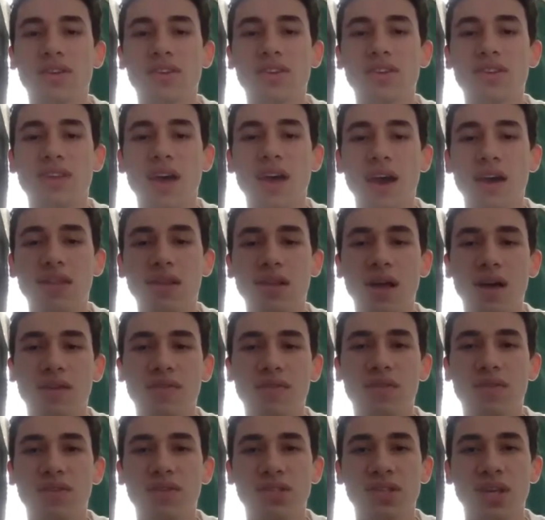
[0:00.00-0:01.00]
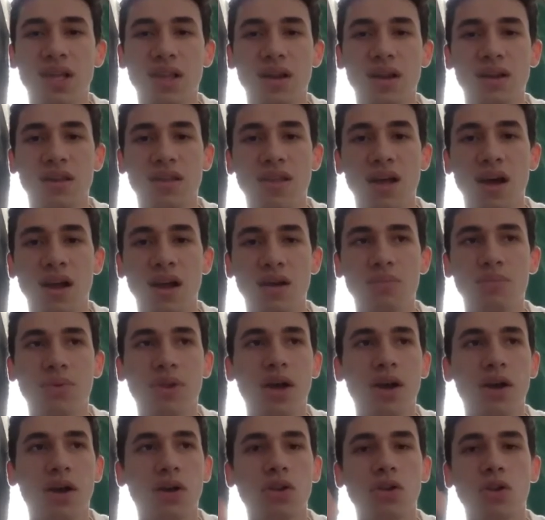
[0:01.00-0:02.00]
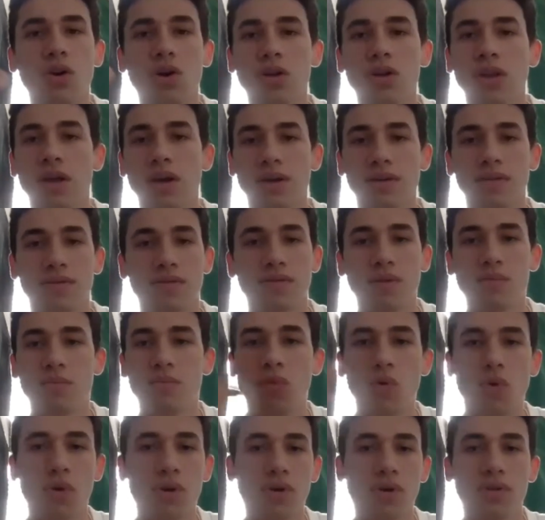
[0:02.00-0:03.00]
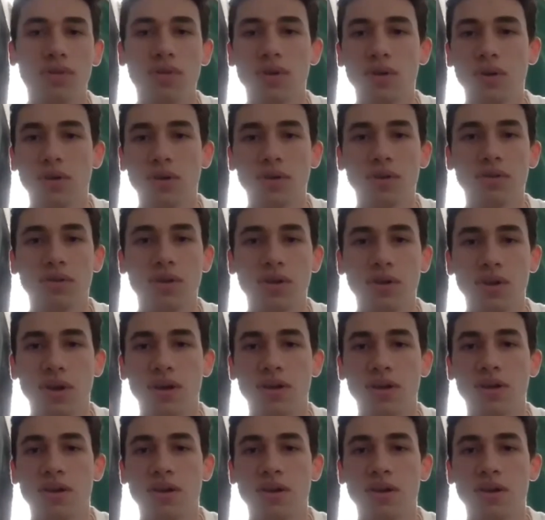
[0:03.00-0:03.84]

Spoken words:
a day in the life of a Salernitana player look like from morning till night?